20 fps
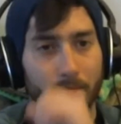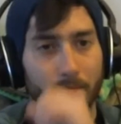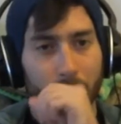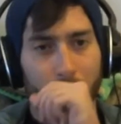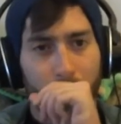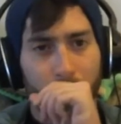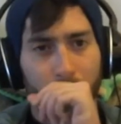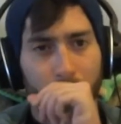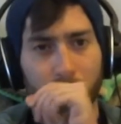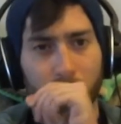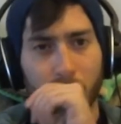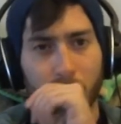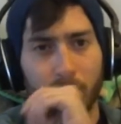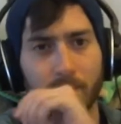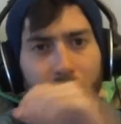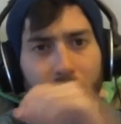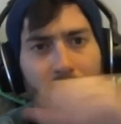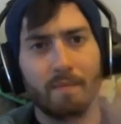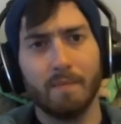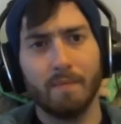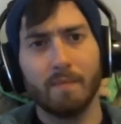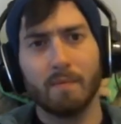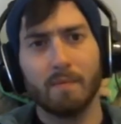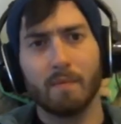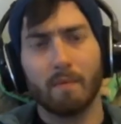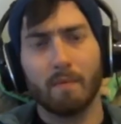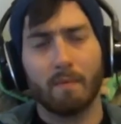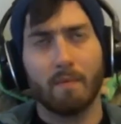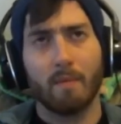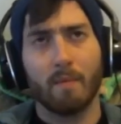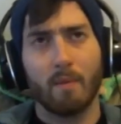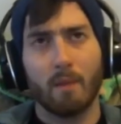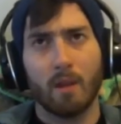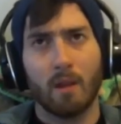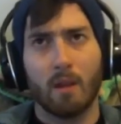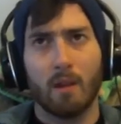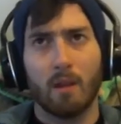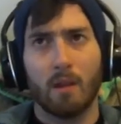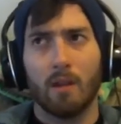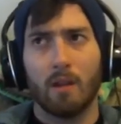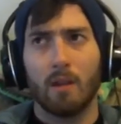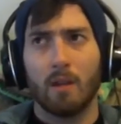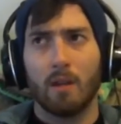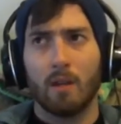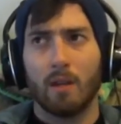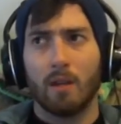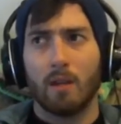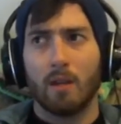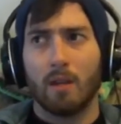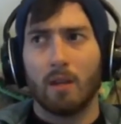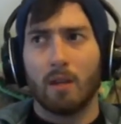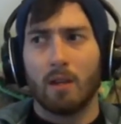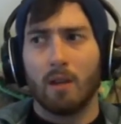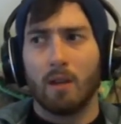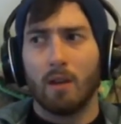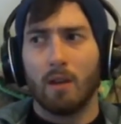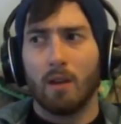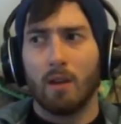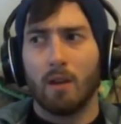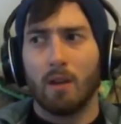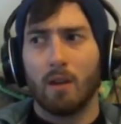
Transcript: (no one is talking)